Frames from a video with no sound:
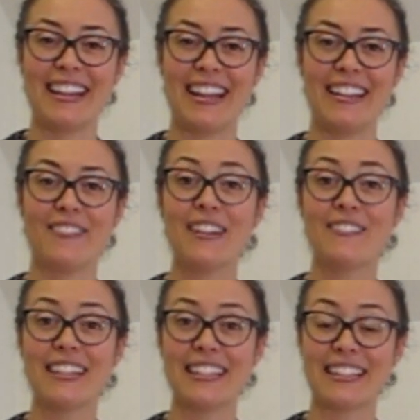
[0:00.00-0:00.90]
And
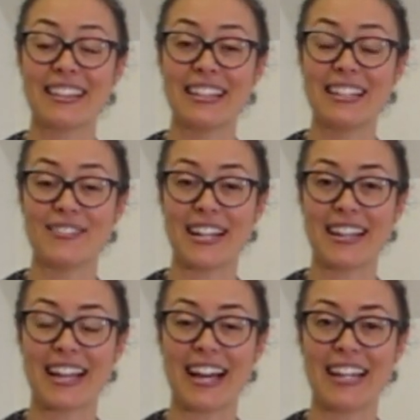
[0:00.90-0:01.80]
one way to think
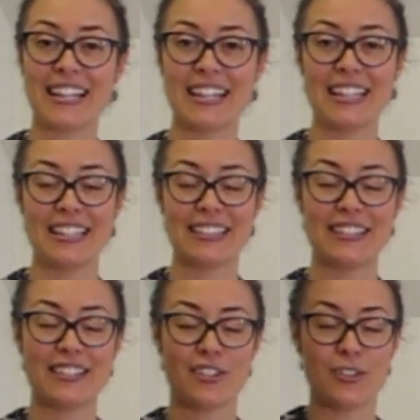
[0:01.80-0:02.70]
about that
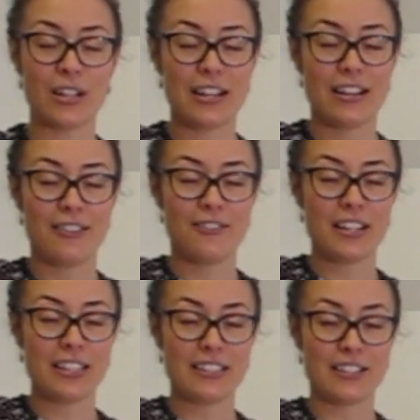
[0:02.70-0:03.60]
is to feel